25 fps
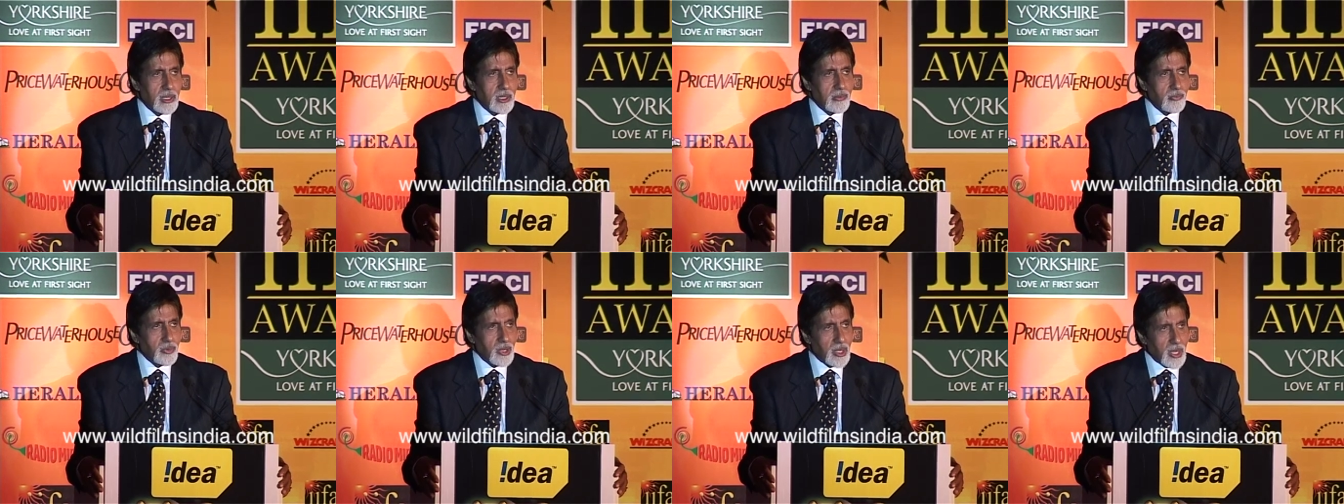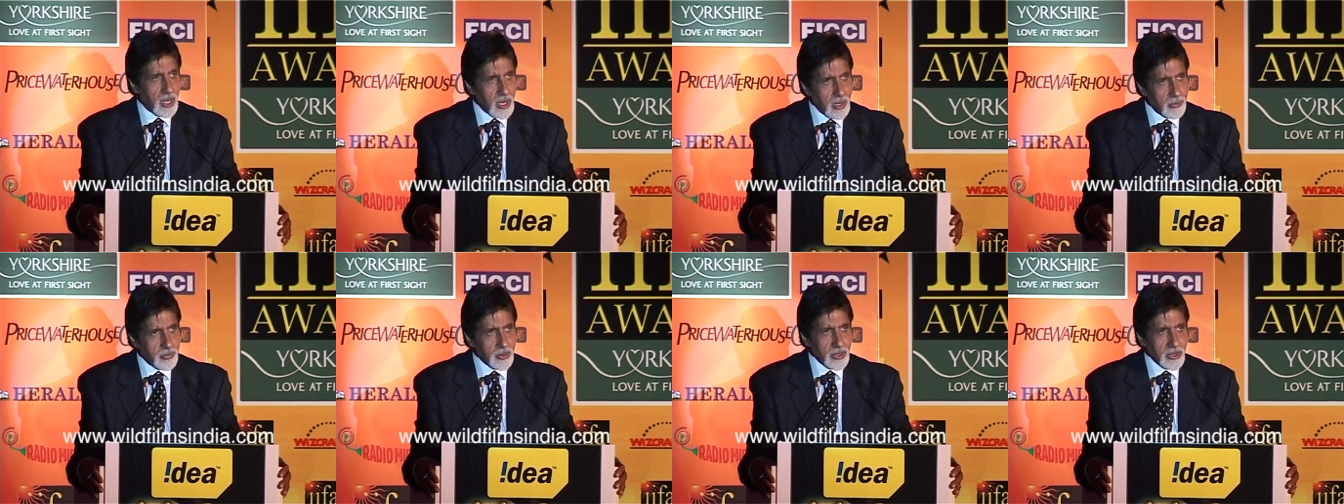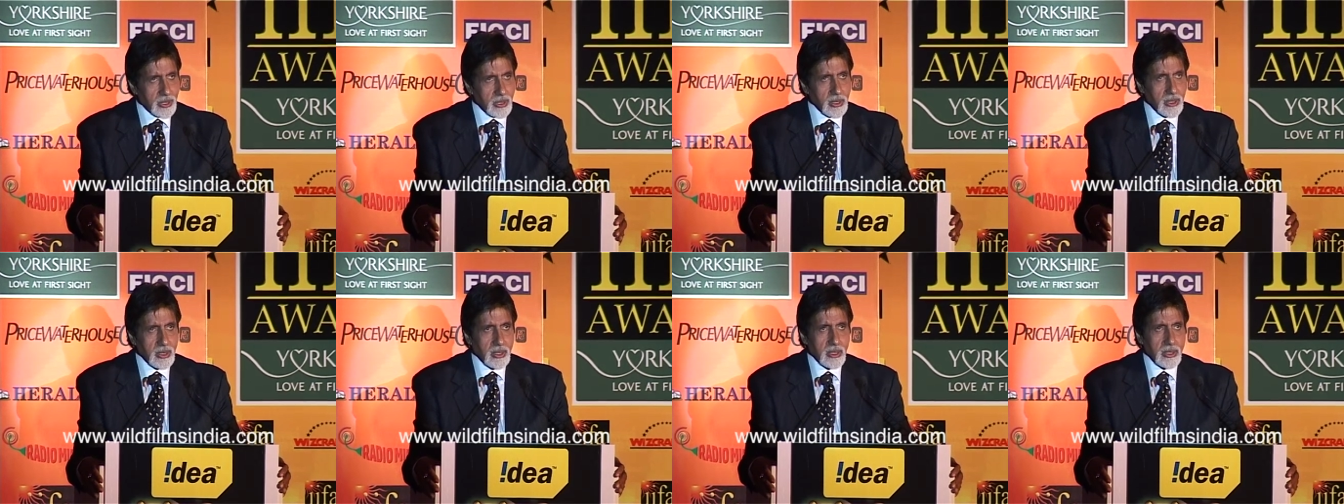and we're
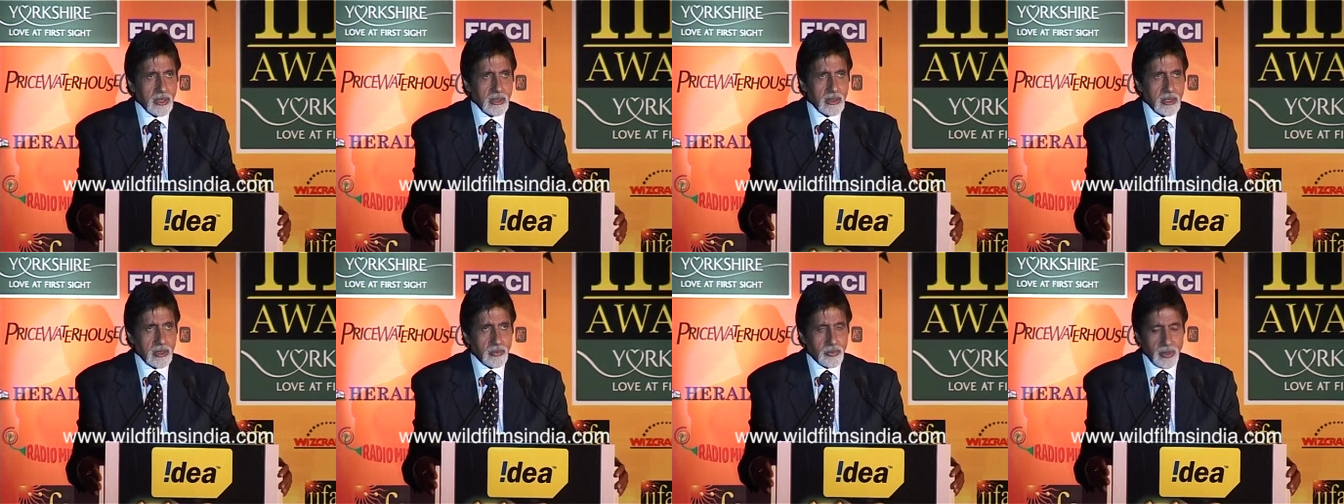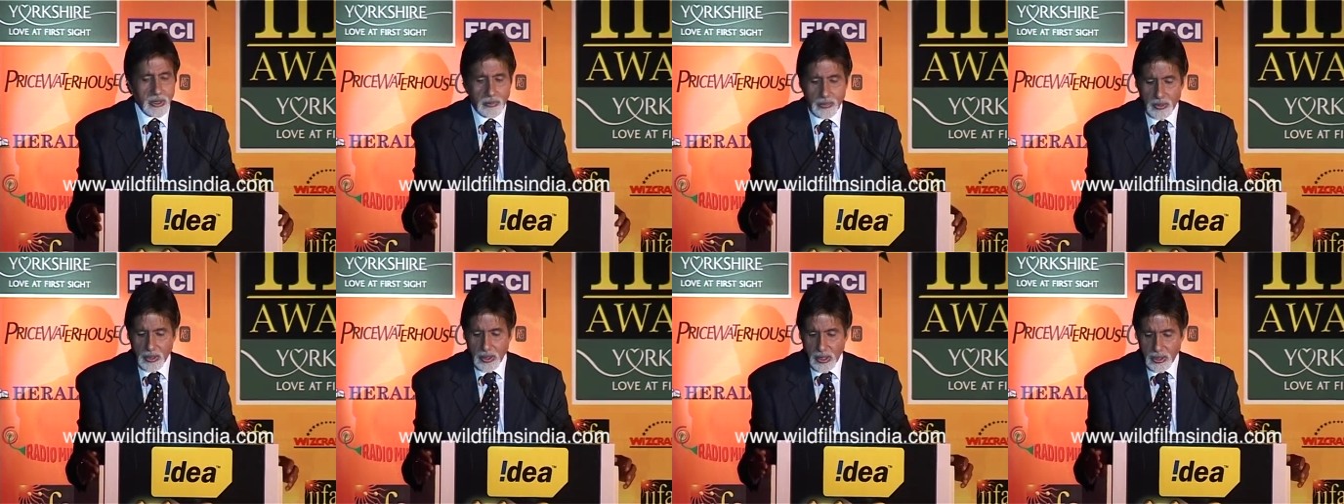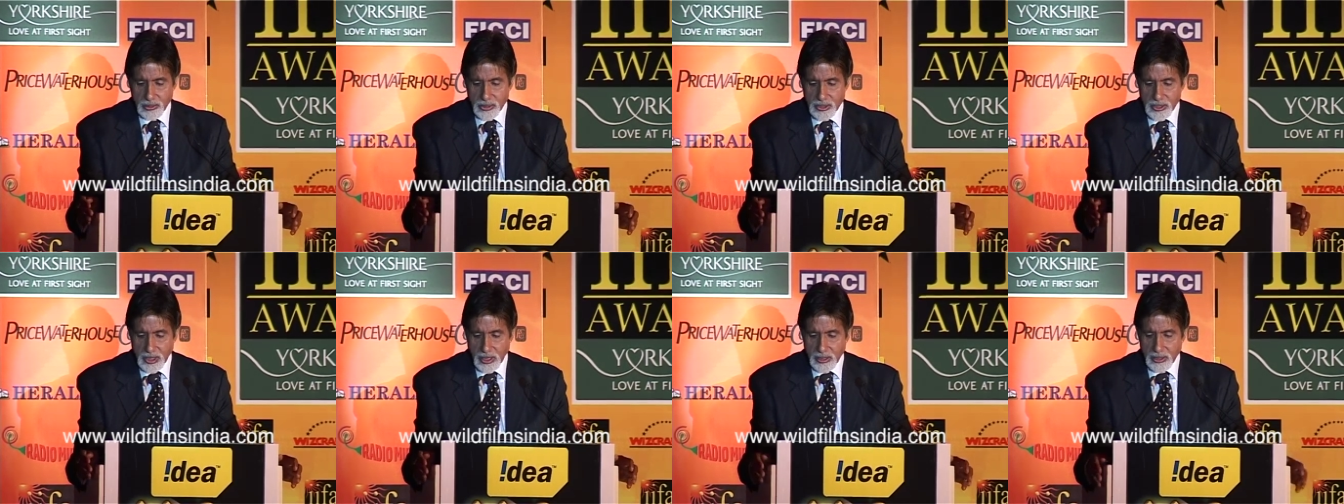happy that people
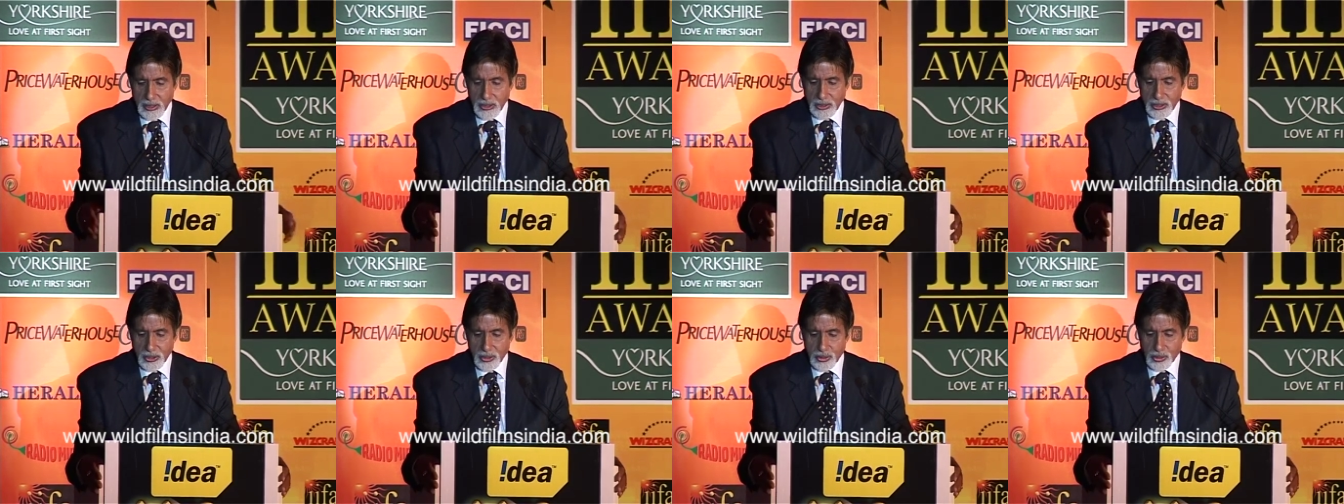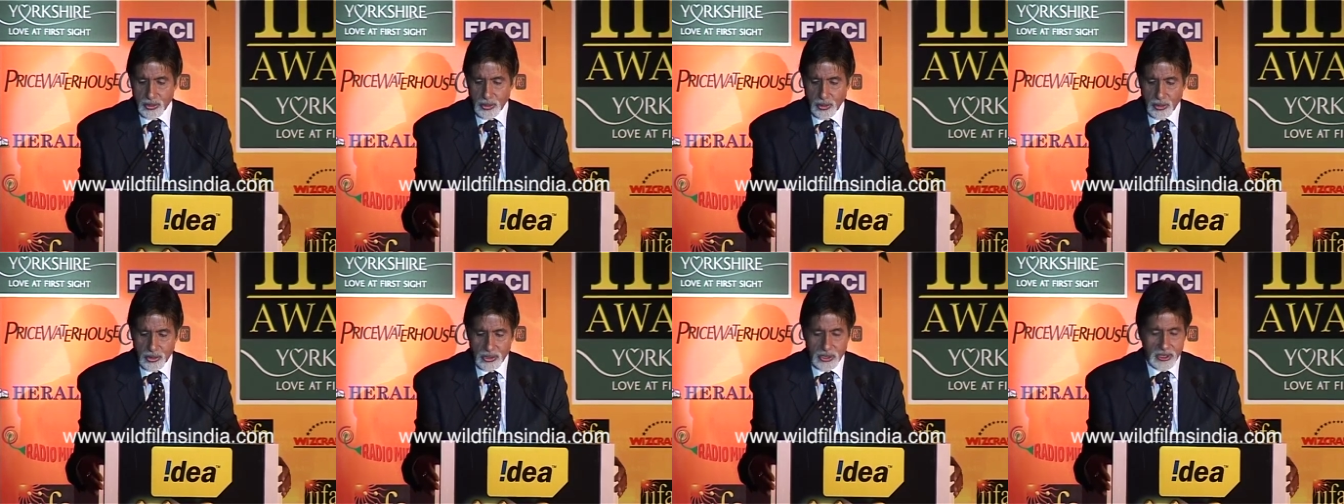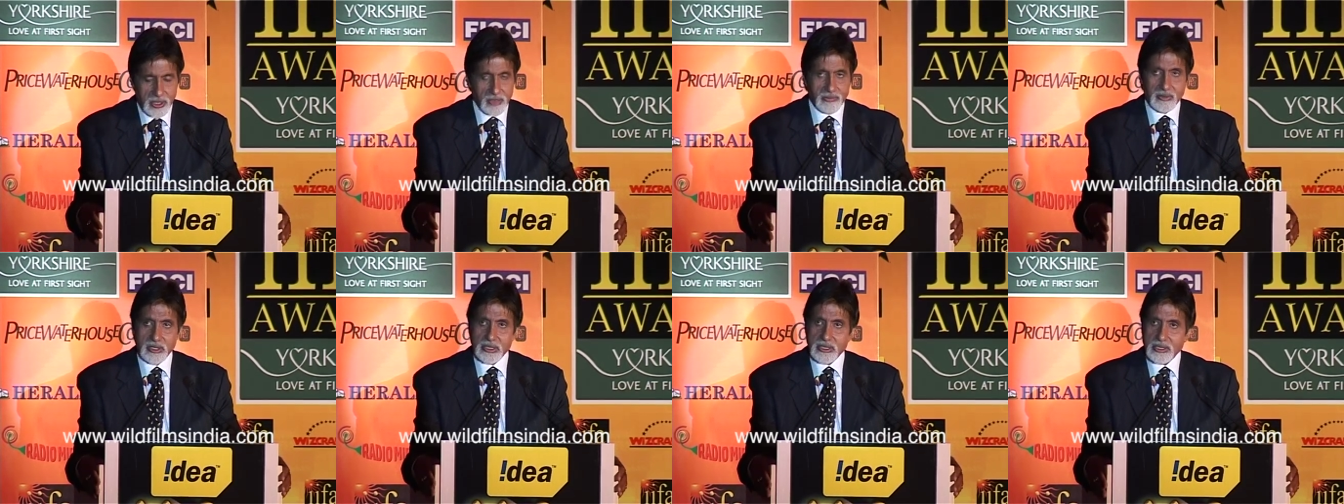outside Indian shores
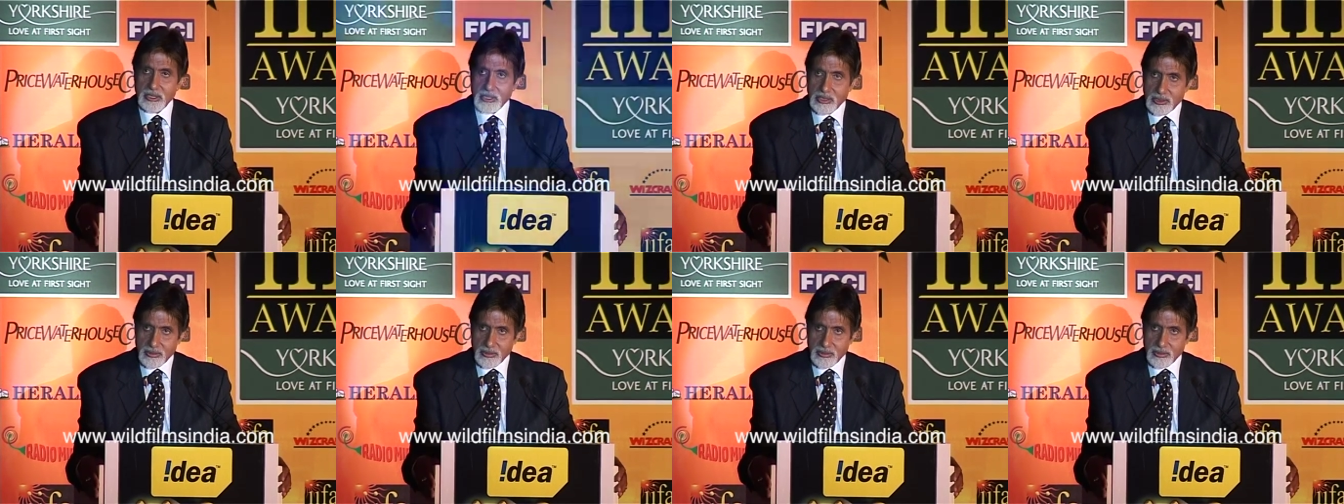give us